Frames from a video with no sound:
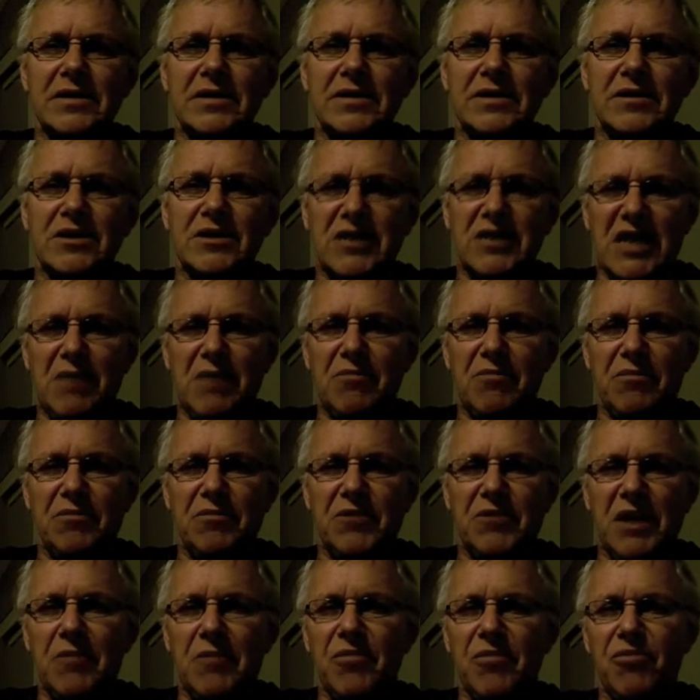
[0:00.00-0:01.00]
Some
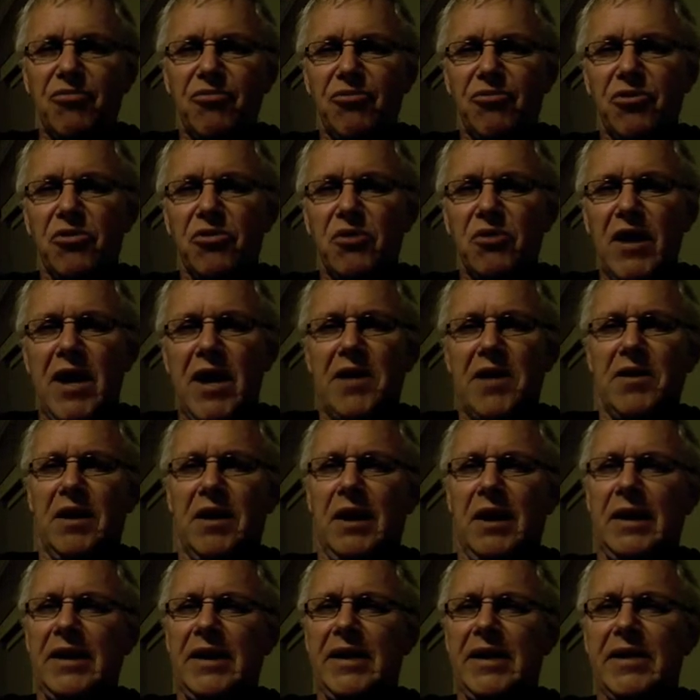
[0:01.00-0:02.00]
come through loud and
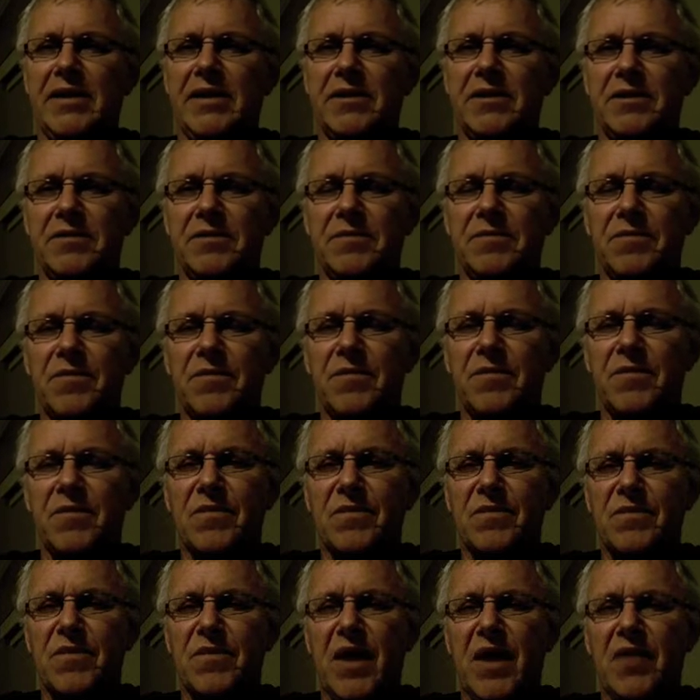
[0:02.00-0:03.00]
clear, and
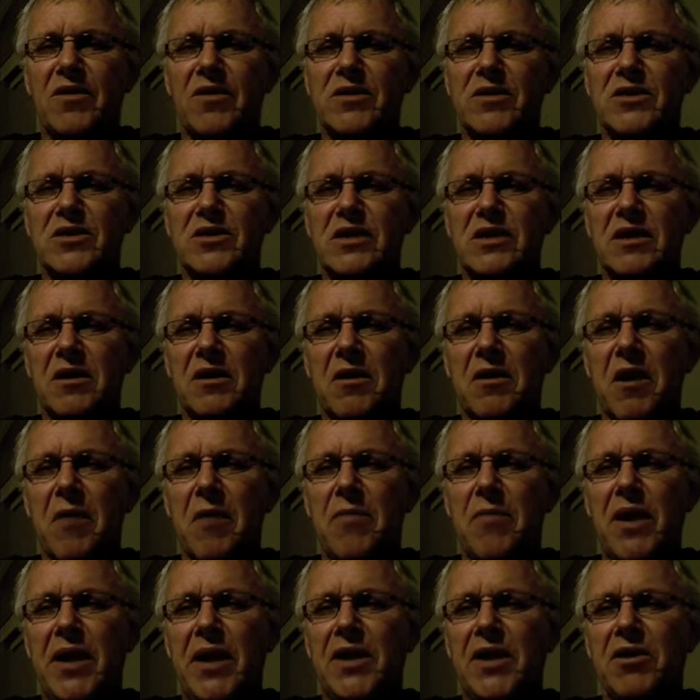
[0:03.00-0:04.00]
others are
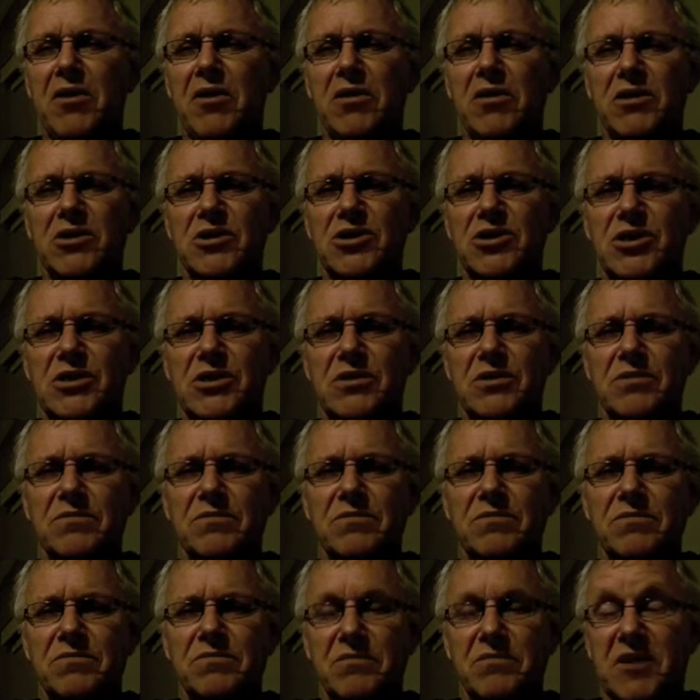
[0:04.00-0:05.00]
barely noticed.
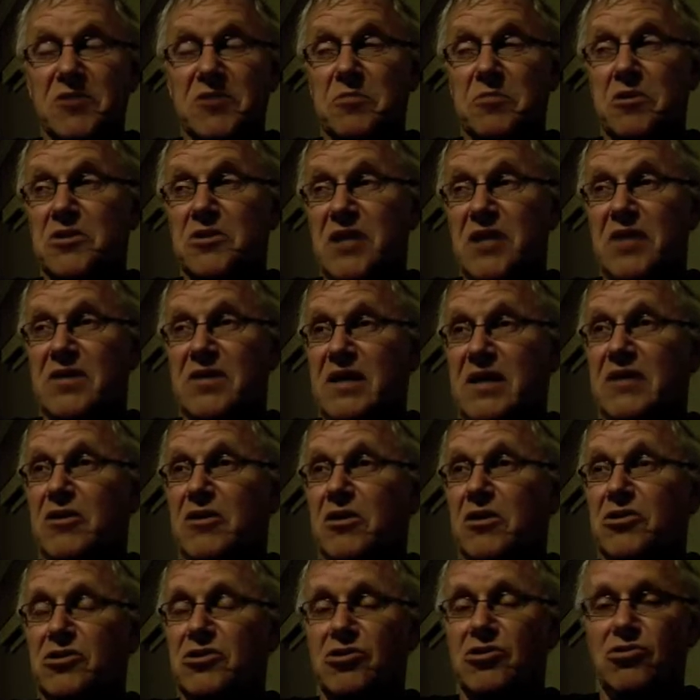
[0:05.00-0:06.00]
I suppose others aren't
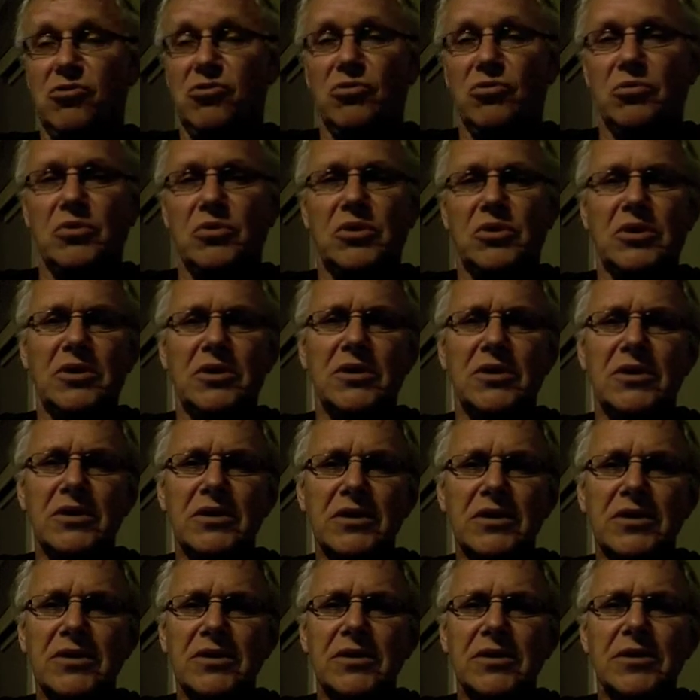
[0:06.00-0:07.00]
noticed at all.
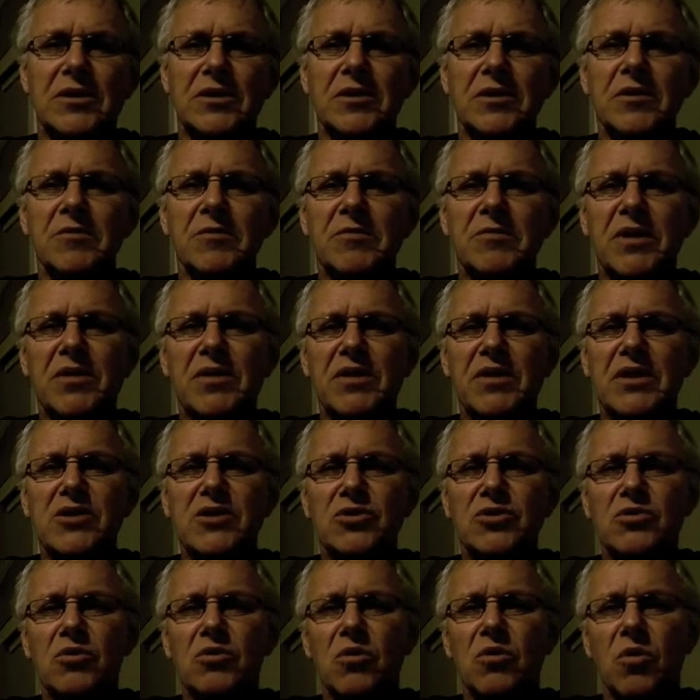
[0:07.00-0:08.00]
But these
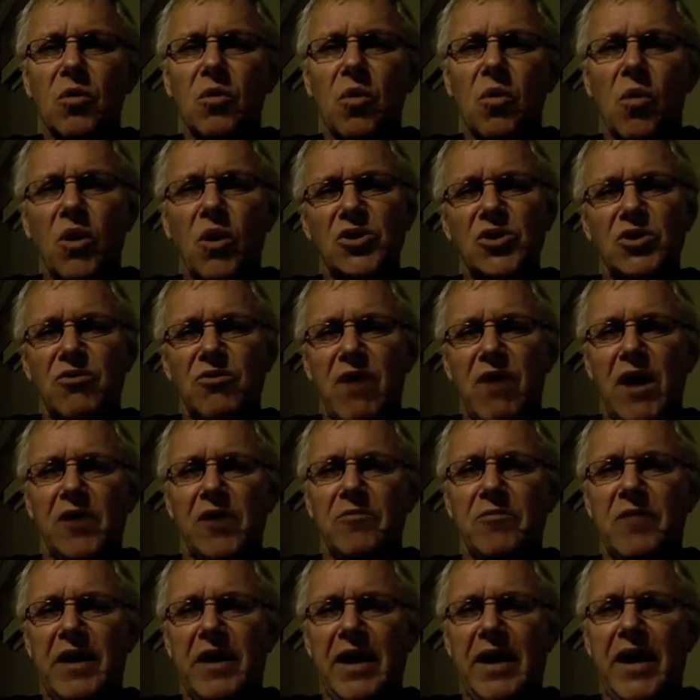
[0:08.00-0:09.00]
all wash around in
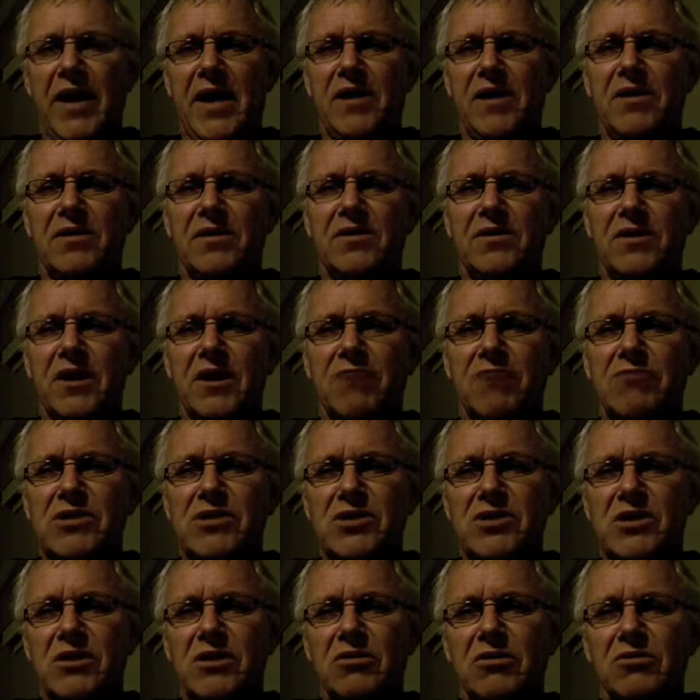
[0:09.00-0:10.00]
my head, and a
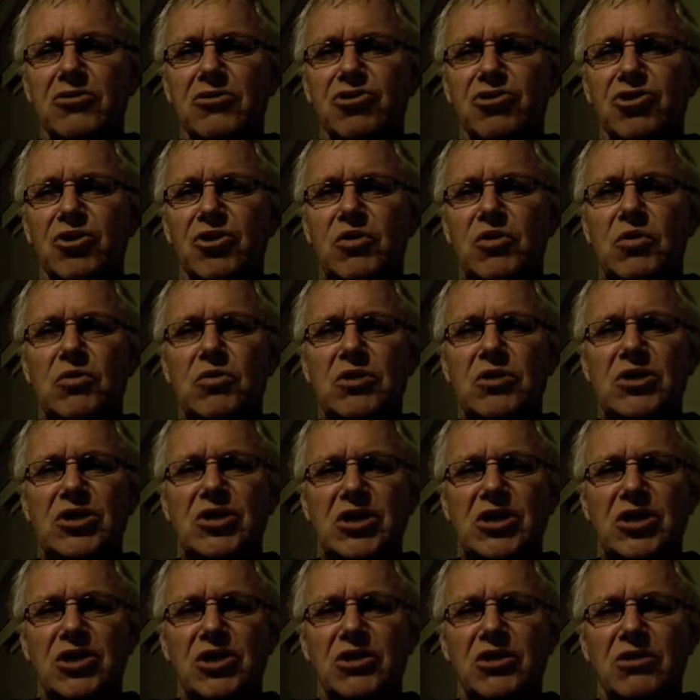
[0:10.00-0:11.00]
resolution or
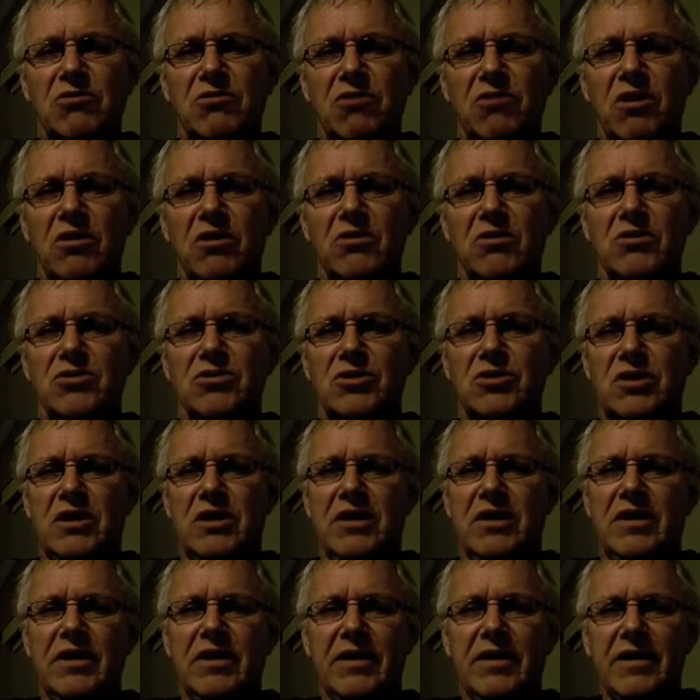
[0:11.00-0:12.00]
decision grows,
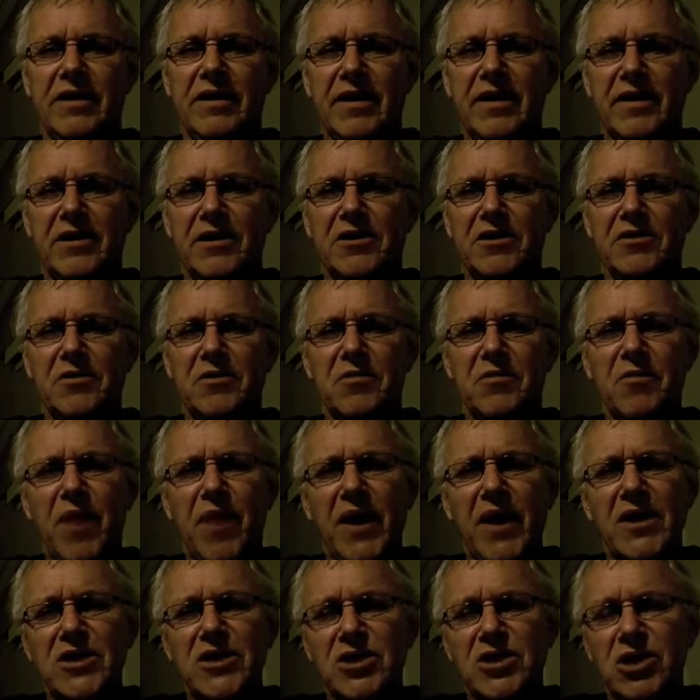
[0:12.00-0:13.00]
and my
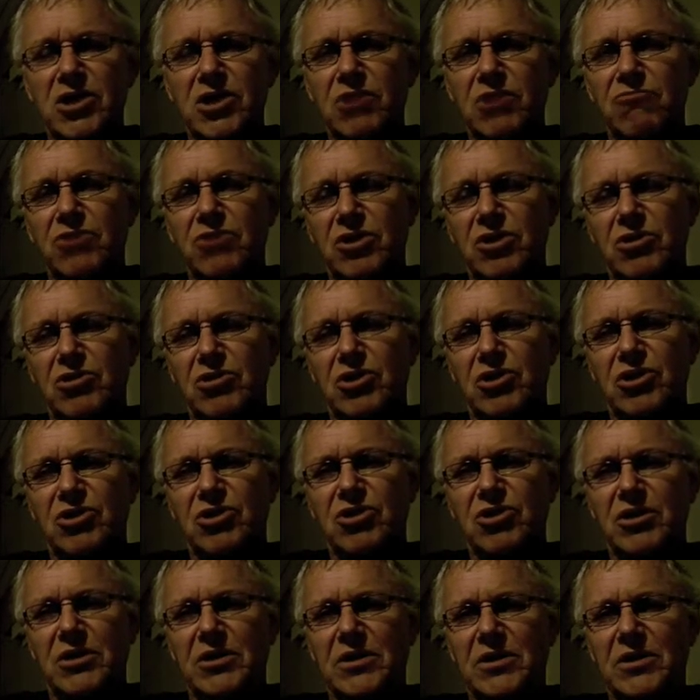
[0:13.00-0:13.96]
indecision reduces.